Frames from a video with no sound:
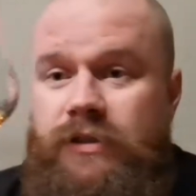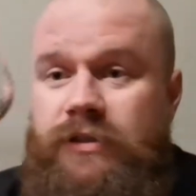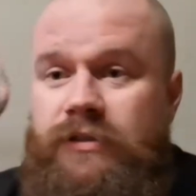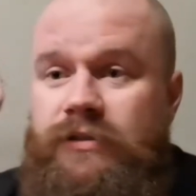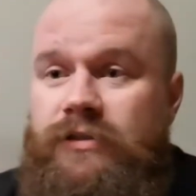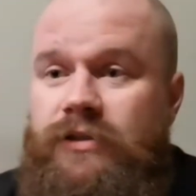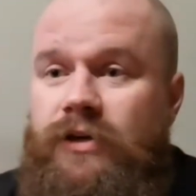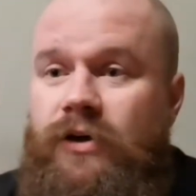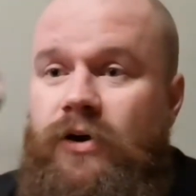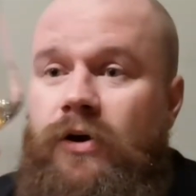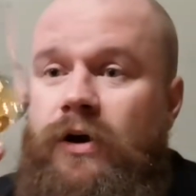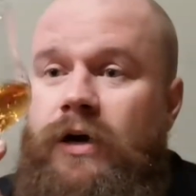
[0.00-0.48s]

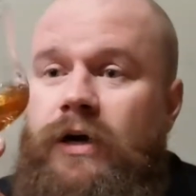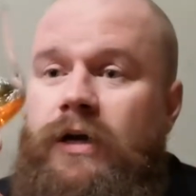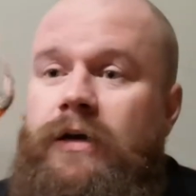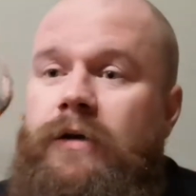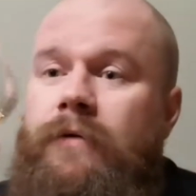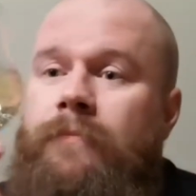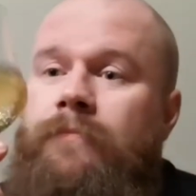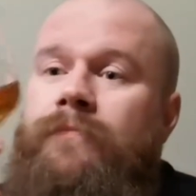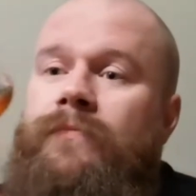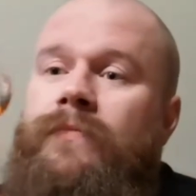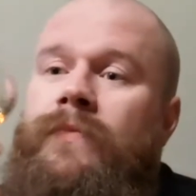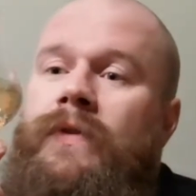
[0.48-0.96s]
this dark.
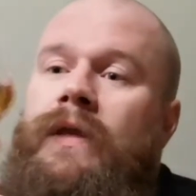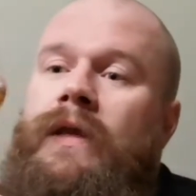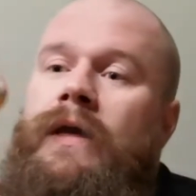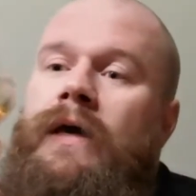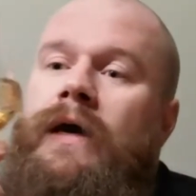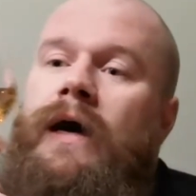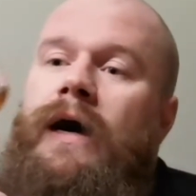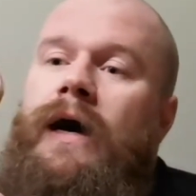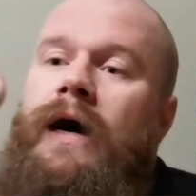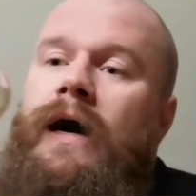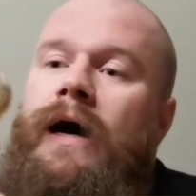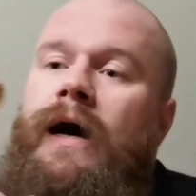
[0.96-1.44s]

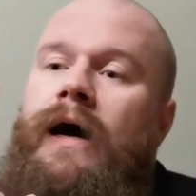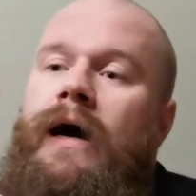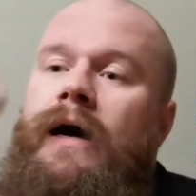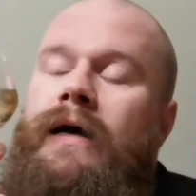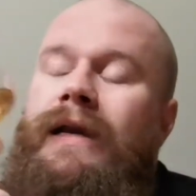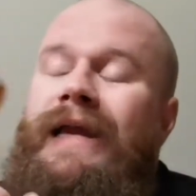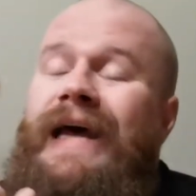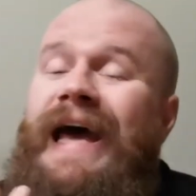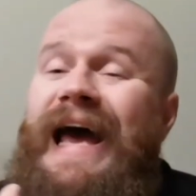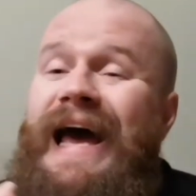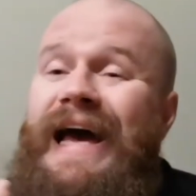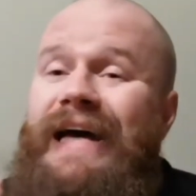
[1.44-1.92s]

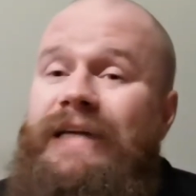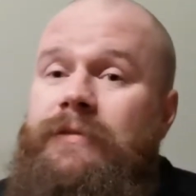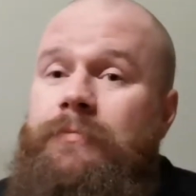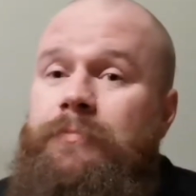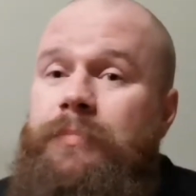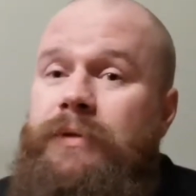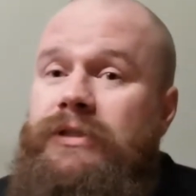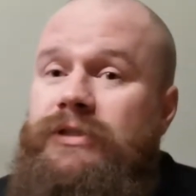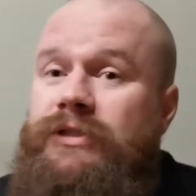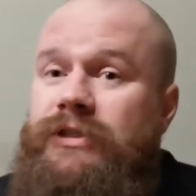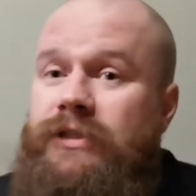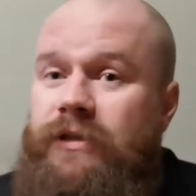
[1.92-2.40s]
It has
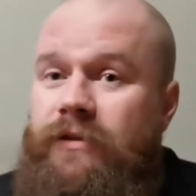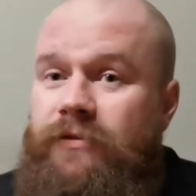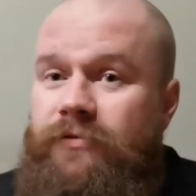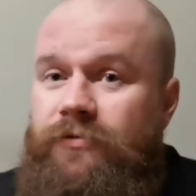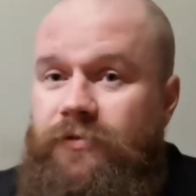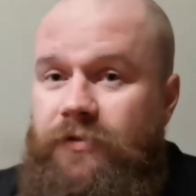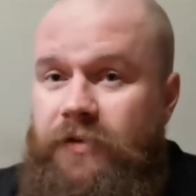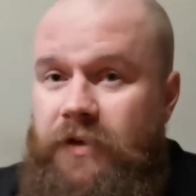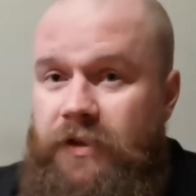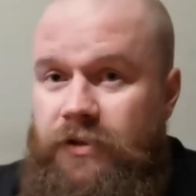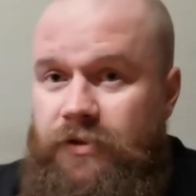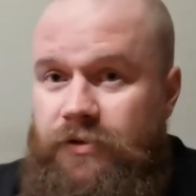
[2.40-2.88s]
been chill
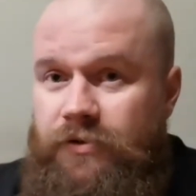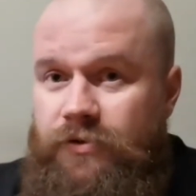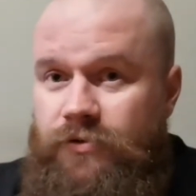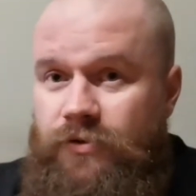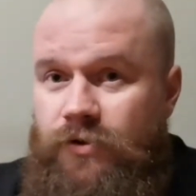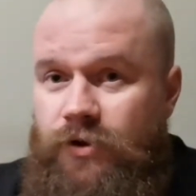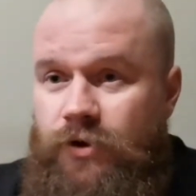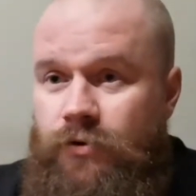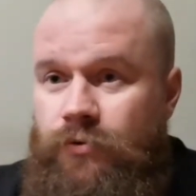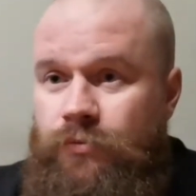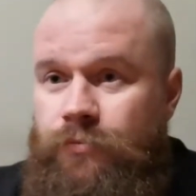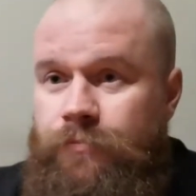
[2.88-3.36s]
filtered
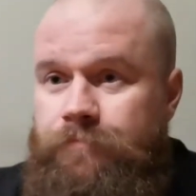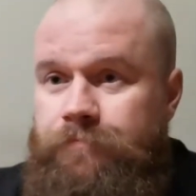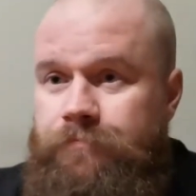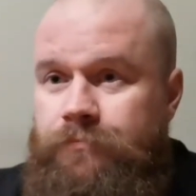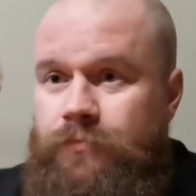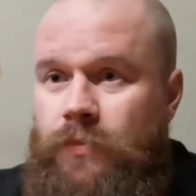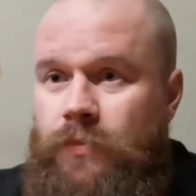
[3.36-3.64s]
though,